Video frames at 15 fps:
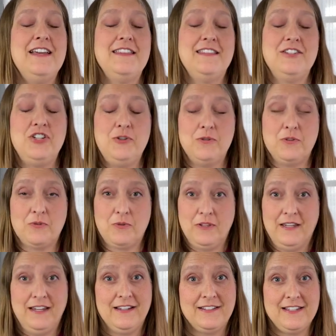that she was
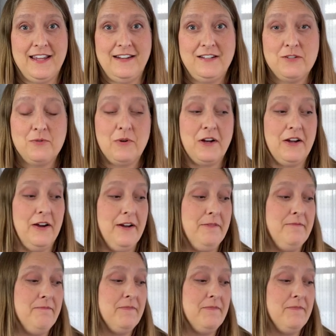really excited to work on.